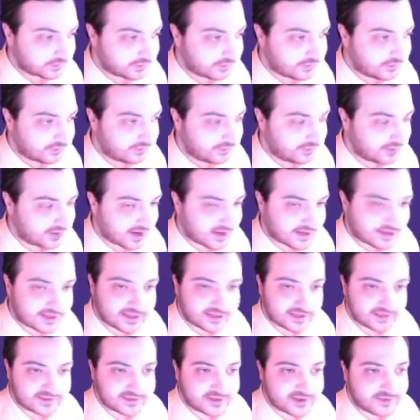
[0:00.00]
Knight
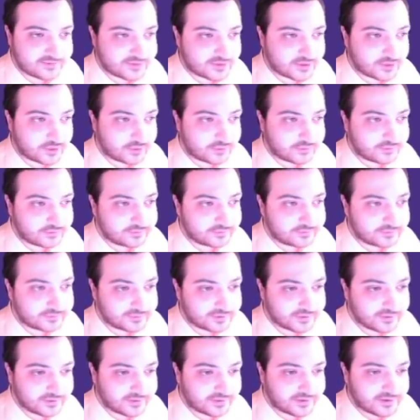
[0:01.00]
takes f2.
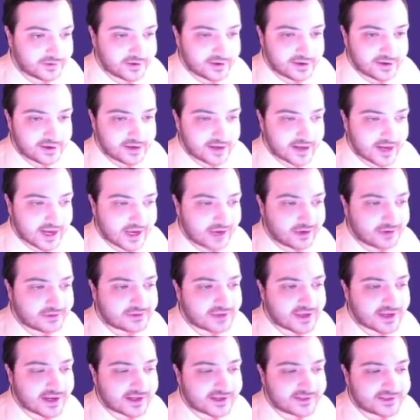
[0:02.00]
It
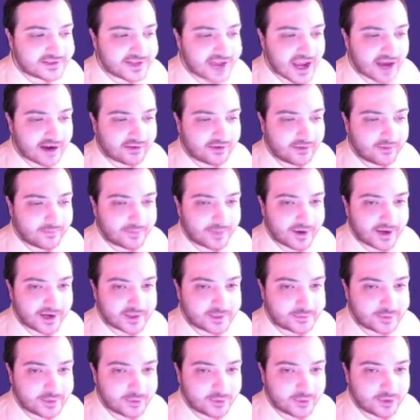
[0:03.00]
looks like a
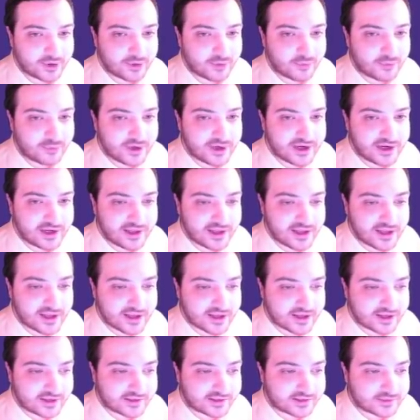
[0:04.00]
sacrifice, but what it really
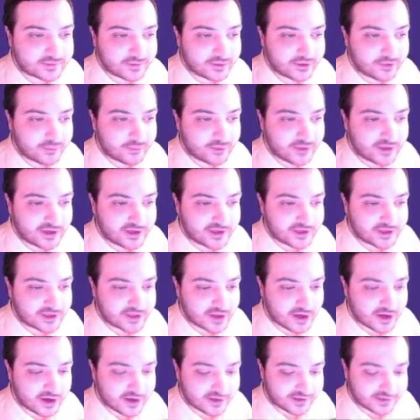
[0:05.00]
is, what it really
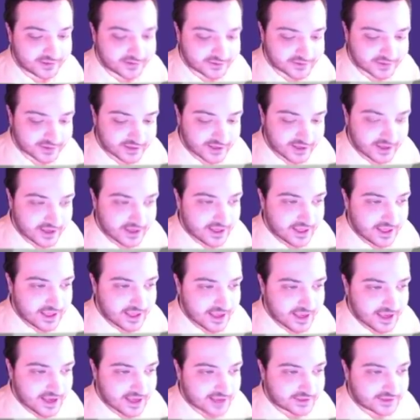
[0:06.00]
does,
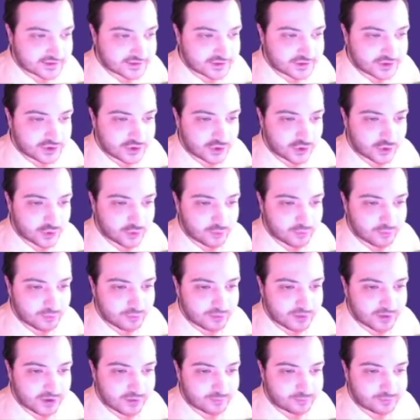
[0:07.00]
is to
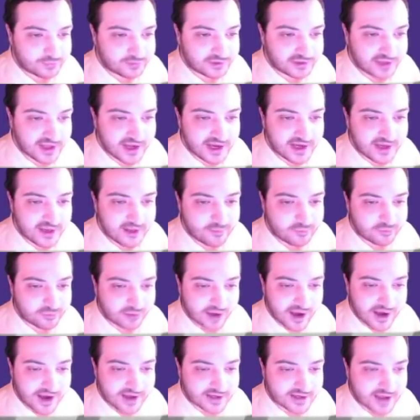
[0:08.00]
completely
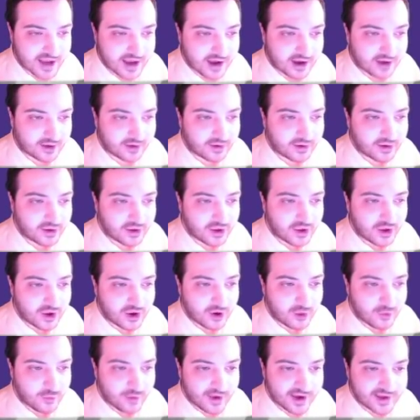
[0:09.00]
break down
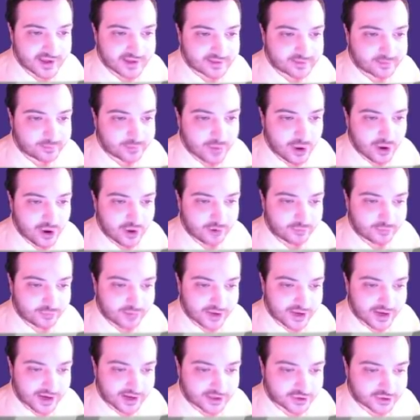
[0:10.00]
white's pawn
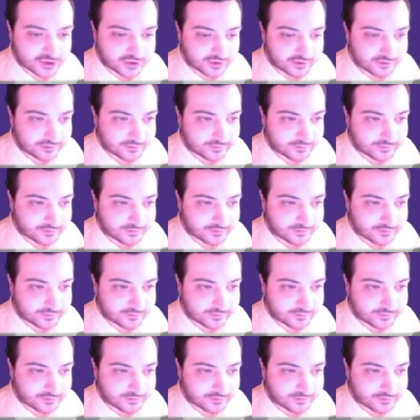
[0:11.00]
protection.